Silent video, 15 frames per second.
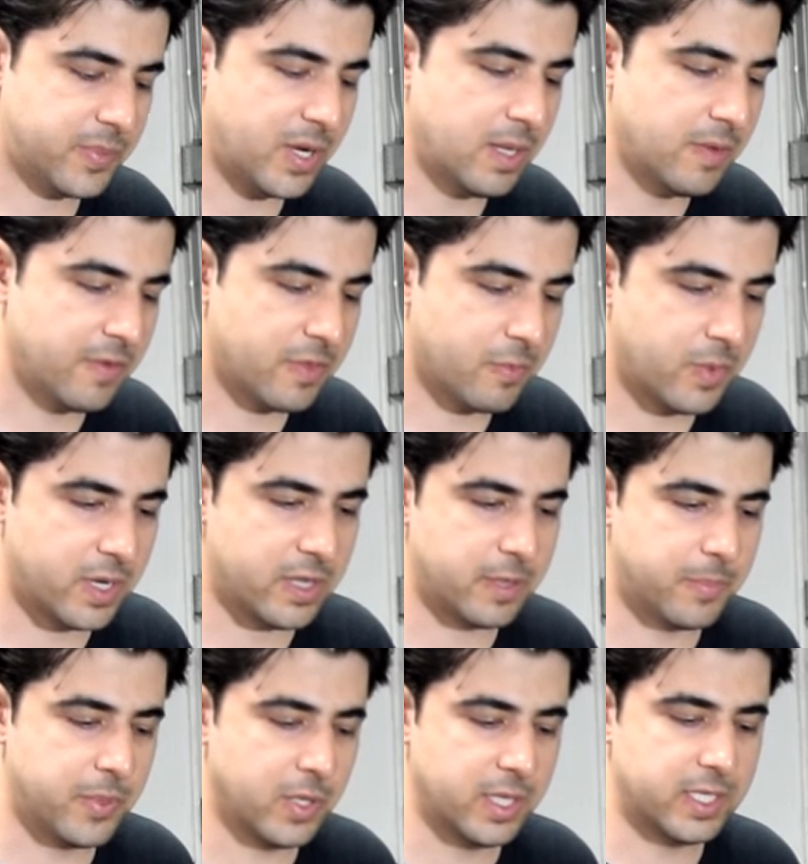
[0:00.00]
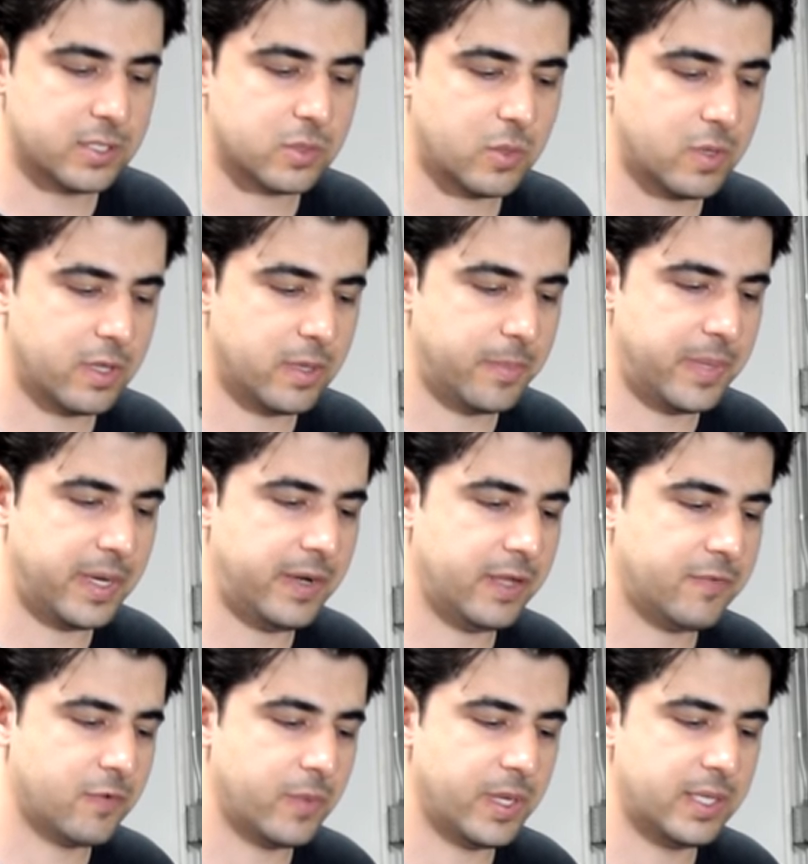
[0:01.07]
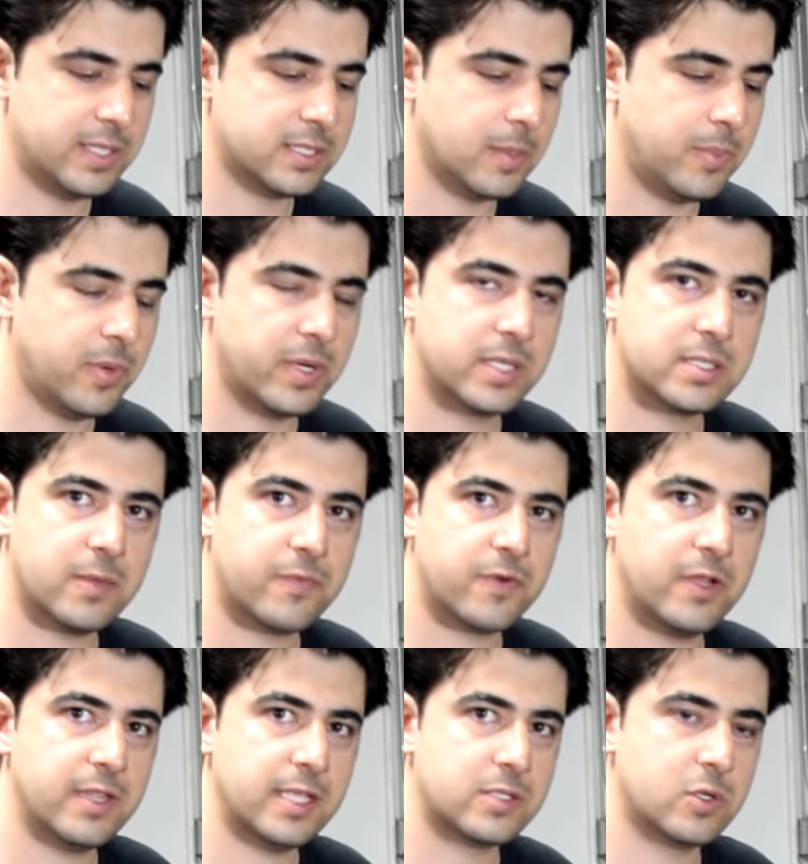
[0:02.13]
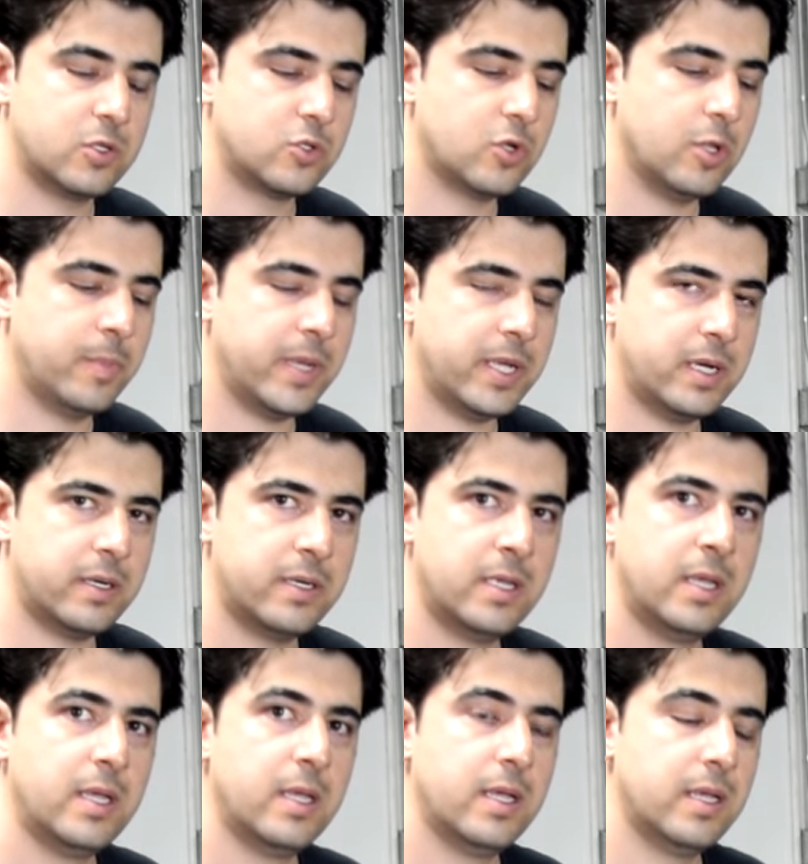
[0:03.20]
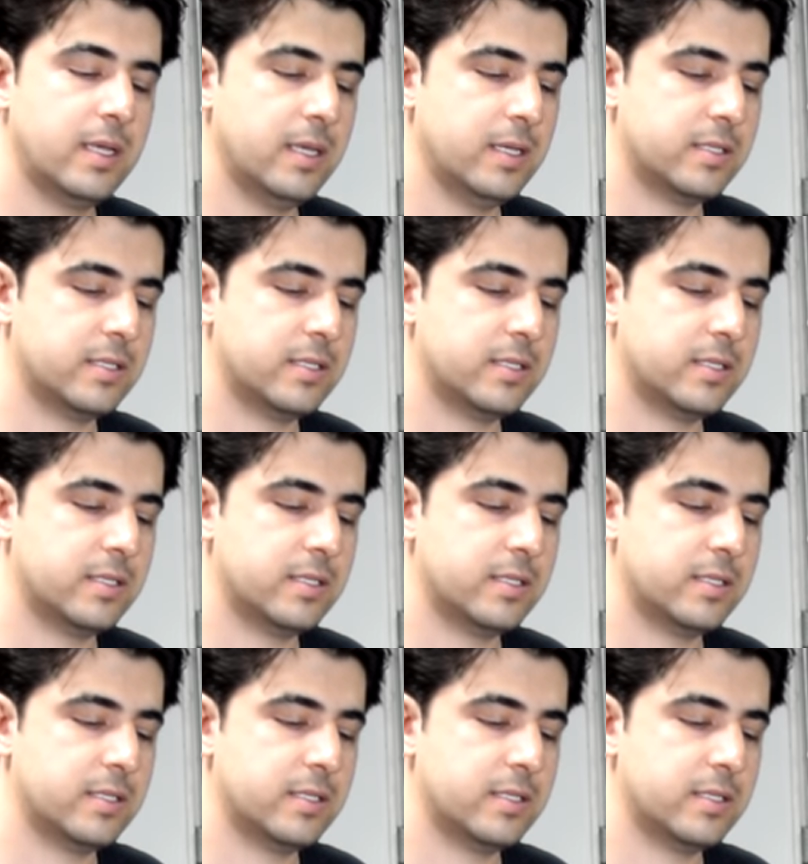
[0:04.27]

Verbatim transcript: problem with one of the pulleys or the bearing for one of these components up front that's controlled by our uh,